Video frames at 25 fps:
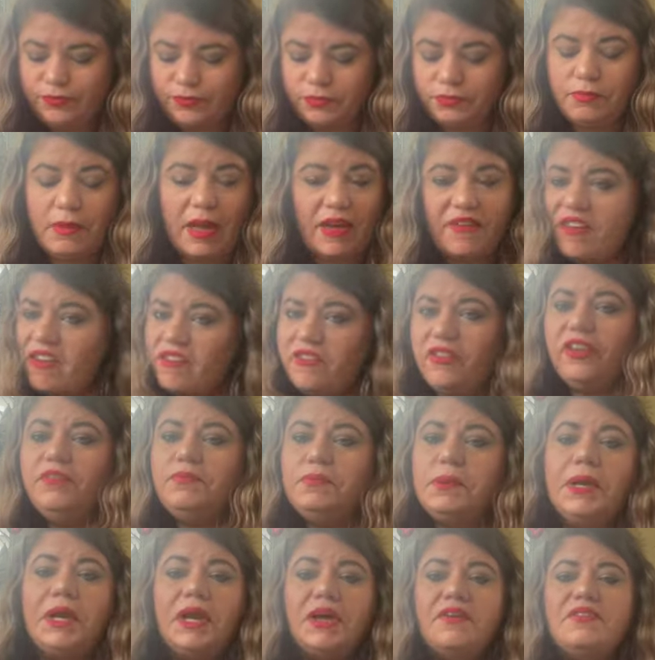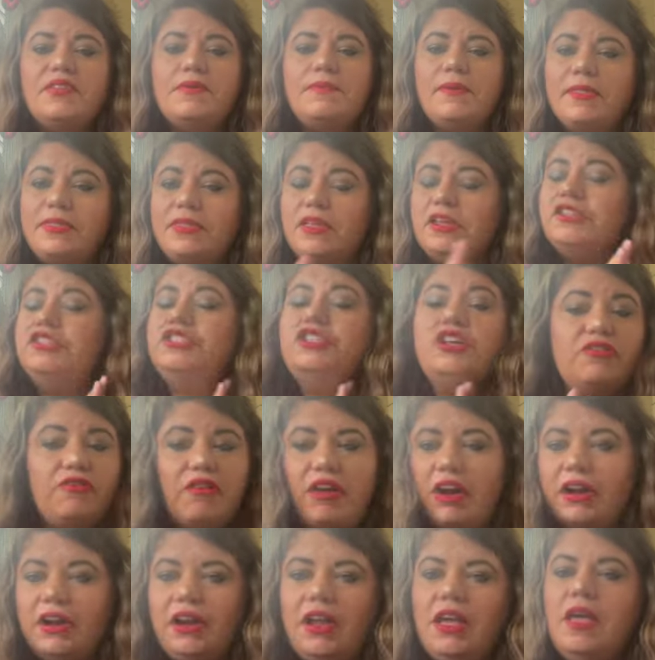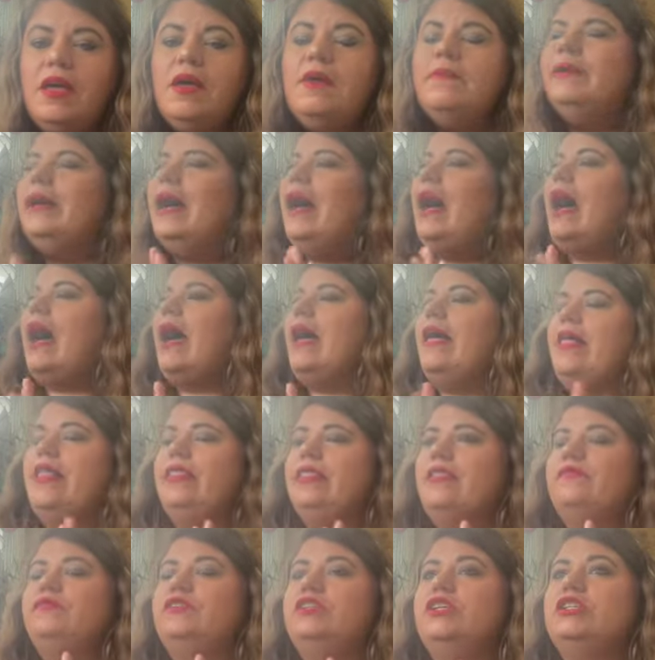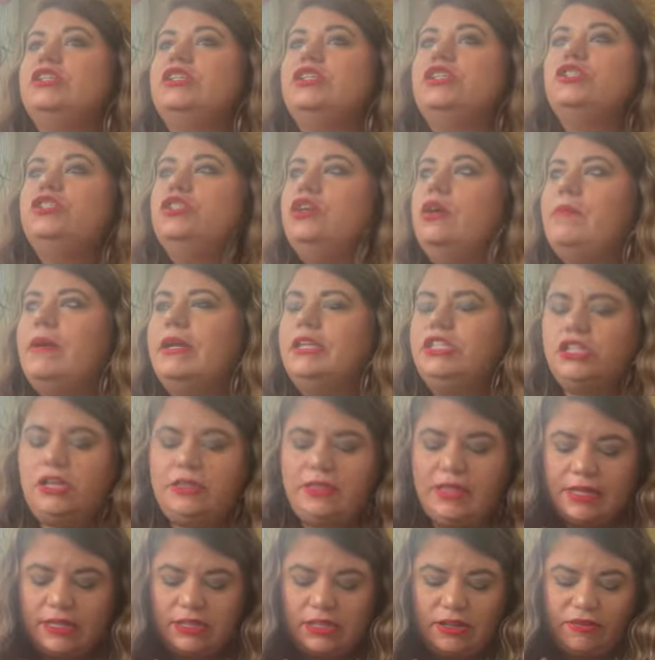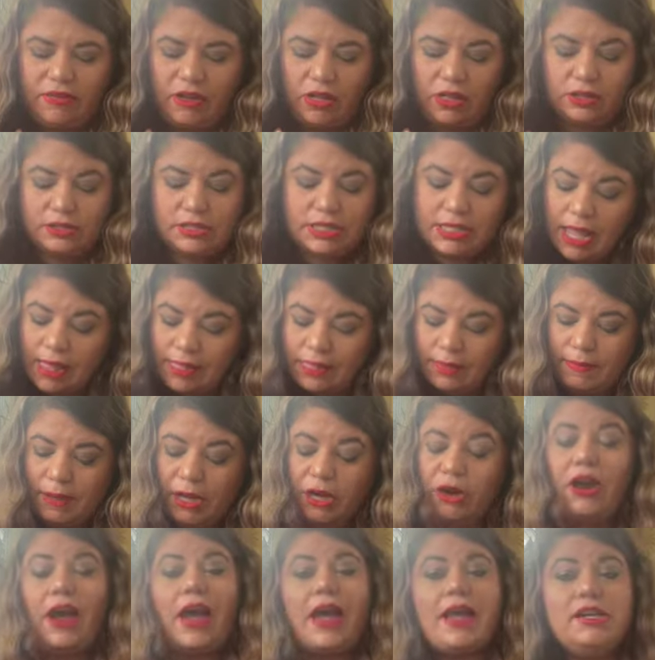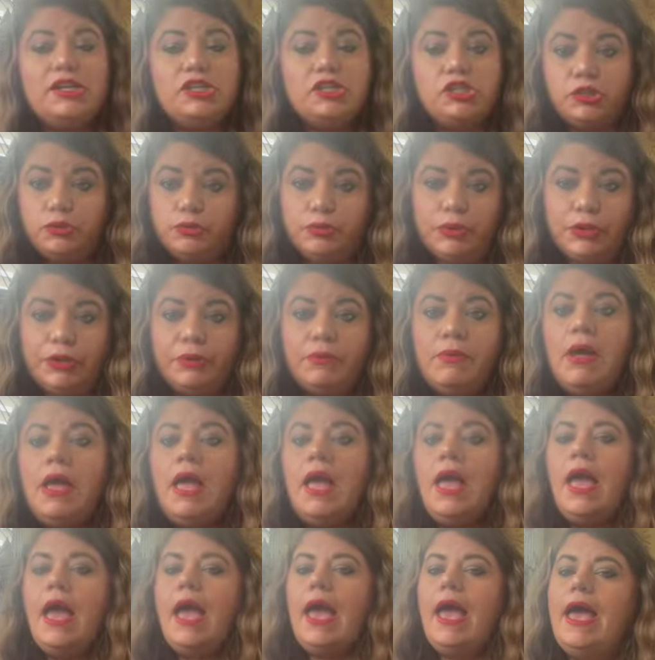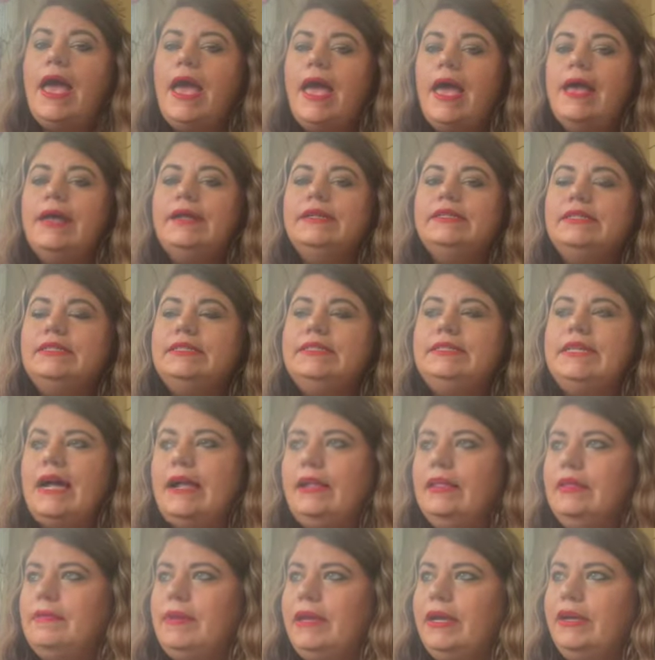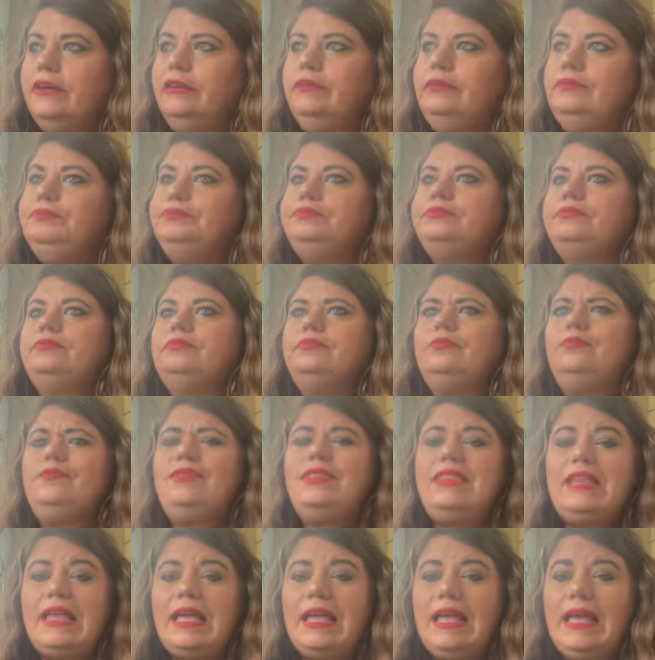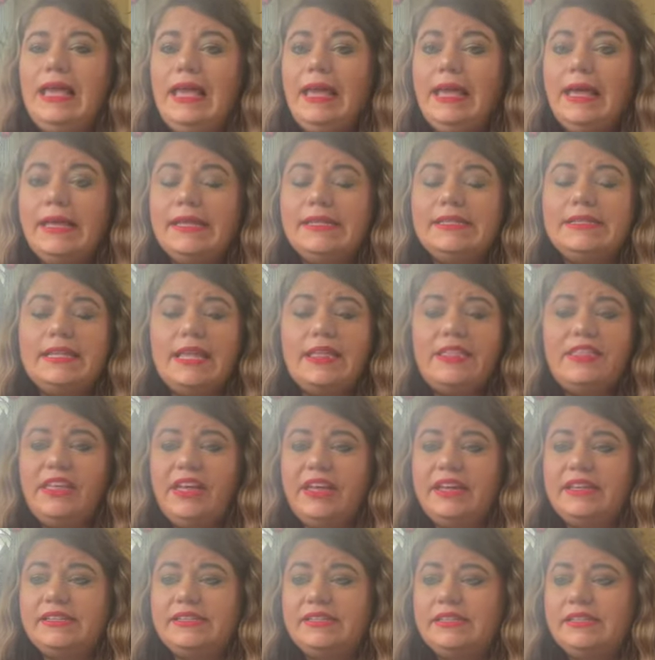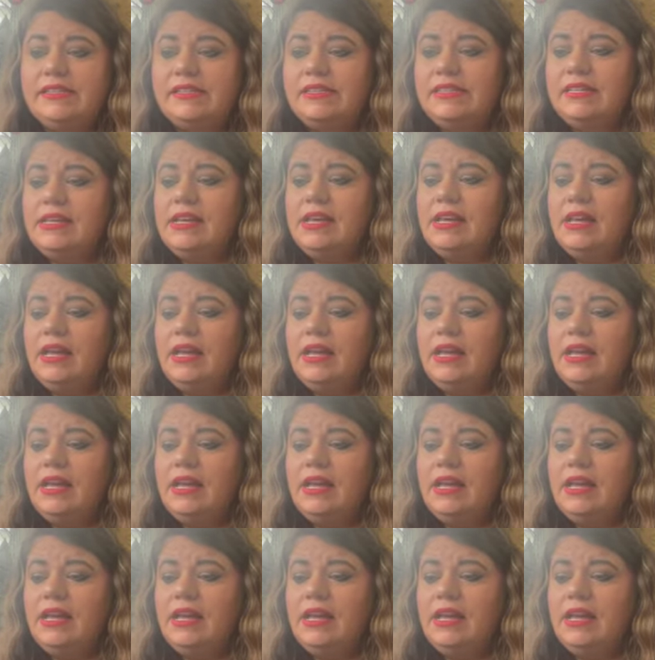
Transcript: my favorite book of the month so far, but I loved it so much. This follows Talamere and Drew, and Talamere is this